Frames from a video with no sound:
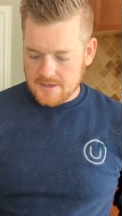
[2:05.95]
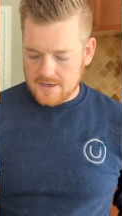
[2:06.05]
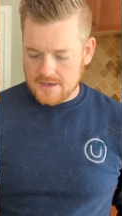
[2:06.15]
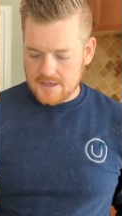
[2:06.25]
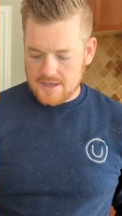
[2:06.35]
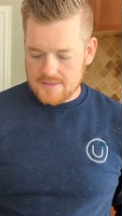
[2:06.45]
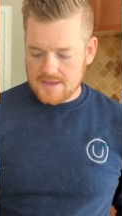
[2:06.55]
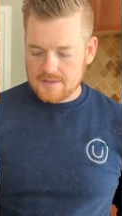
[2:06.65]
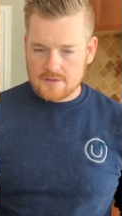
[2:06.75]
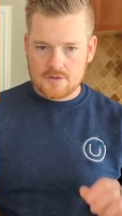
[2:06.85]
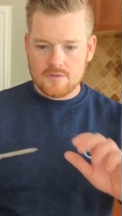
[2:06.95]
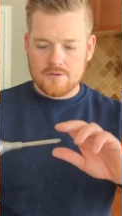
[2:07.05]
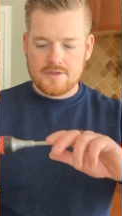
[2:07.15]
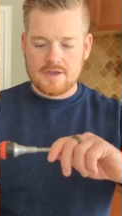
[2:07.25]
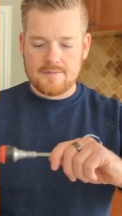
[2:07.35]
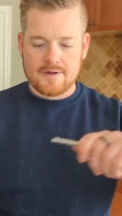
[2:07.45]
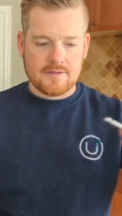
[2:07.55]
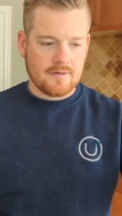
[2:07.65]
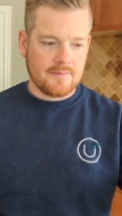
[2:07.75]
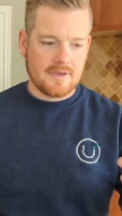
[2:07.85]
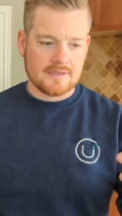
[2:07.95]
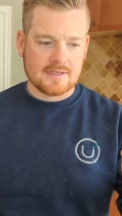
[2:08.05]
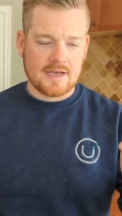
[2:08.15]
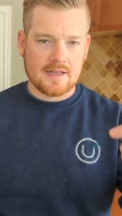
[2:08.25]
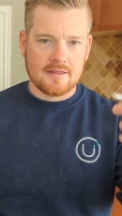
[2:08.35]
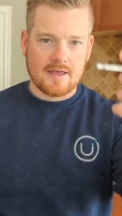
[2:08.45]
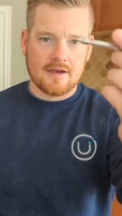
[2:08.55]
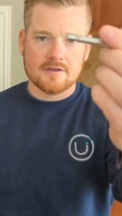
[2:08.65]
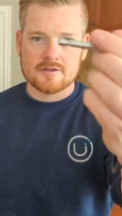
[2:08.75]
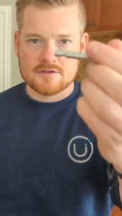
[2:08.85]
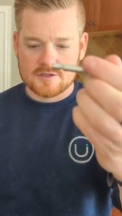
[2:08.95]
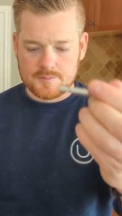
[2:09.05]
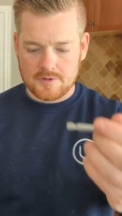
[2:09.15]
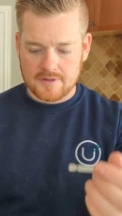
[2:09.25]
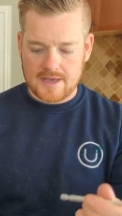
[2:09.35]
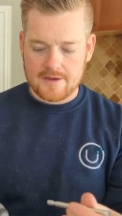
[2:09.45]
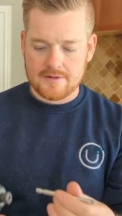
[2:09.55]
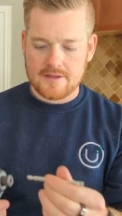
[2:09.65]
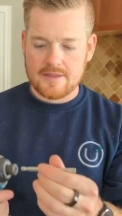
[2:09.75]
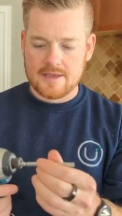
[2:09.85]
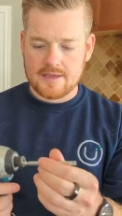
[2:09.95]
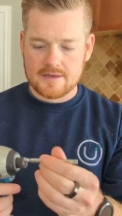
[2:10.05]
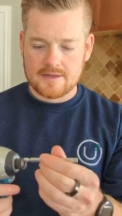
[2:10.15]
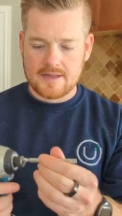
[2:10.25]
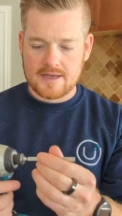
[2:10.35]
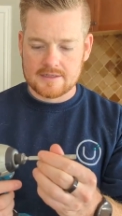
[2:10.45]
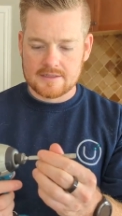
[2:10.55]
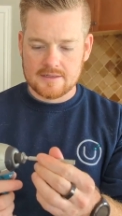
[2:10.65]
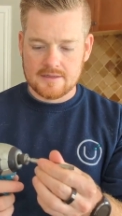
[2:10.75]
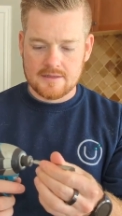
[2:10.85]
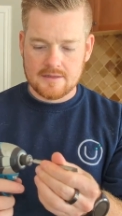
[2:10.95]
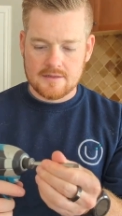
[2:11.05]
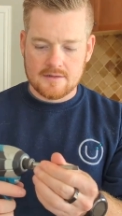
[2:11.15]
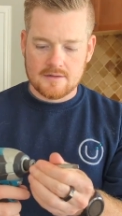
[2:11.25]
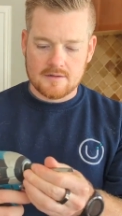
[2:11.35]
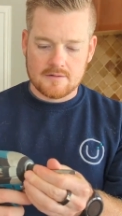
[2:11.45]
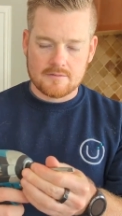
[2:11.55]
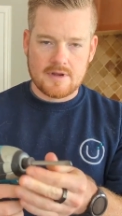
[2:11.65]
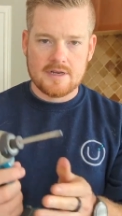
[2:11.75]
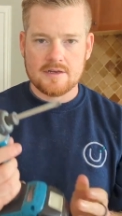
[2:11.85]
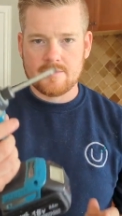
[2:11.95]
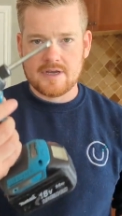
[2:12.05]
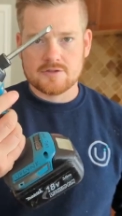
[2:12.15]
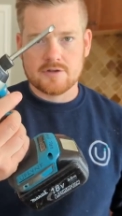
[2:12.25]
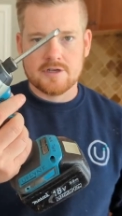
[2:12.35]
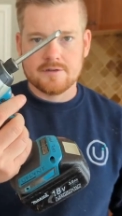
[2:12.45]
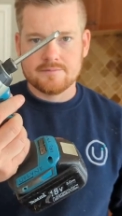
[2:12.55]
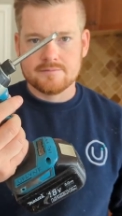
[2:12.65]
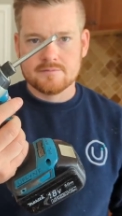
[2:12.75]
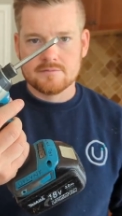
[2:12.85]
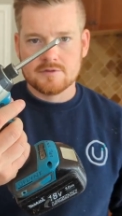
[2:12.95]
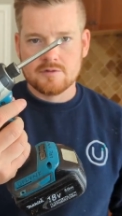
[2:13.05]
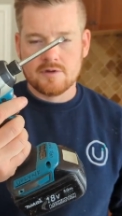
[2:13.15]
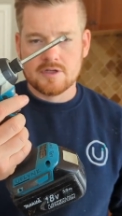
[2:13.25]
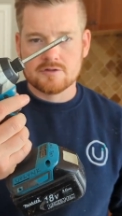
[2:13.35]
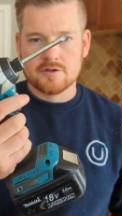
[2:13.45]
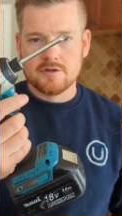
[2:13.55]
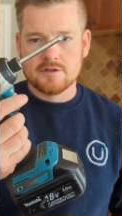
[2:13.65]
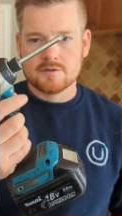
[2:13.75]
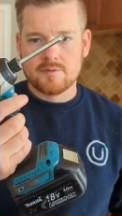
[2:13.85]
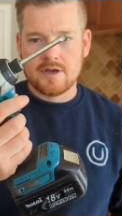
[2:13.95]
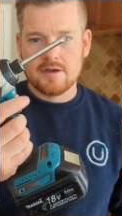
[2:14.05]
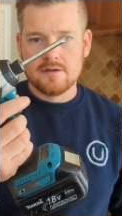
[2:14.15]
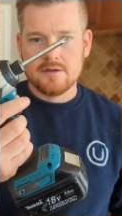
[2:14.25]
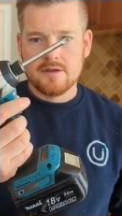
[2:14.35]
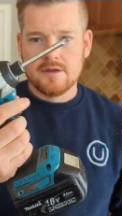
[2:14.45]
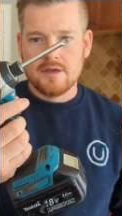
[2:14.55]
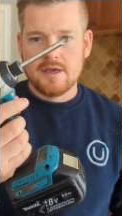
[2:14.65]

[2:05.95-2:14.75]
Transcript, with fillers: Uh, and then the cool thing about them is that they also just pull out and they can connect right into my drill. So you want to drill as well.